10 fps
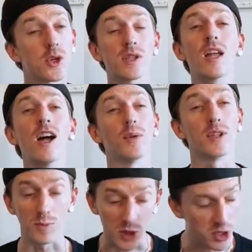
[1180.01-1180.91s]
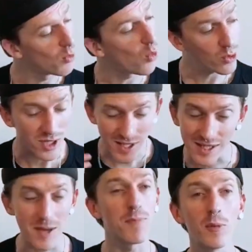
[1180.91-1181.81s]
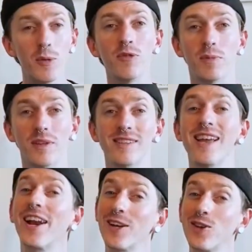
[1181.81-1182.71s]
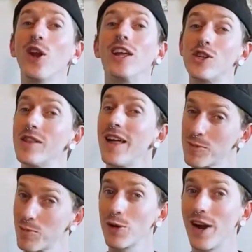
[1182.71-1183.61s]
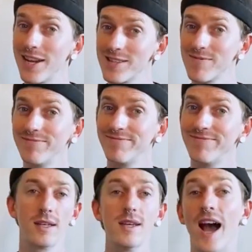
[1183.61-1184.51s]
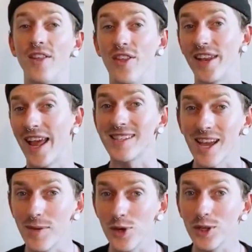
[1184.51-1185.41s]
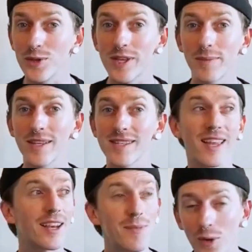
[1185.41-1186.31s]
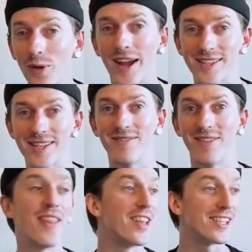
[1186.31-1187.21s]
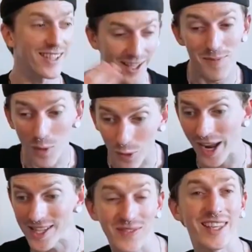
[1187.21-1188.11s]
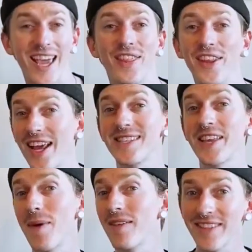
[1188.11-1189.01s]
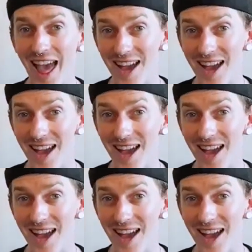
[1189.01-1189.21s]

So start with some small, simple movements and acknowledge that that's progress. And then the next time you can do something slightly more active, and then slightly more active again the next time after